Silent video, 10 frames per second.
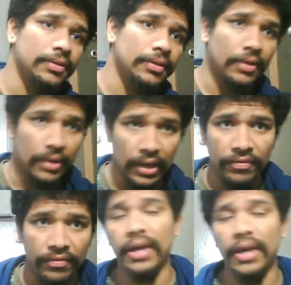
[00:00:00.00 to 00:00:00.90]

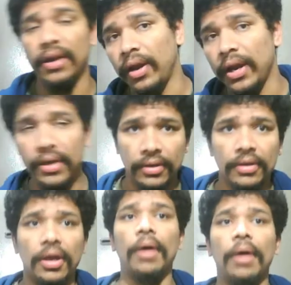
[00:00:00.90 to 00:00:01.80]
left and right,
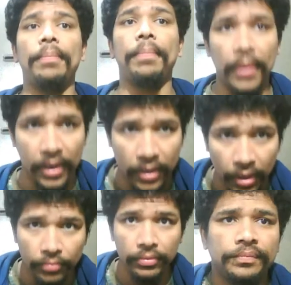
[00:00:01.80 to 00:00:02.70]
up and
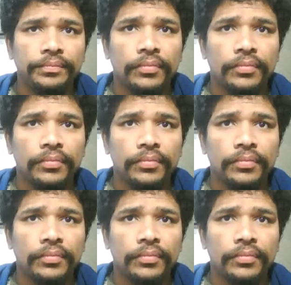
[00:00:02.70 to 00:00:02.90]
down.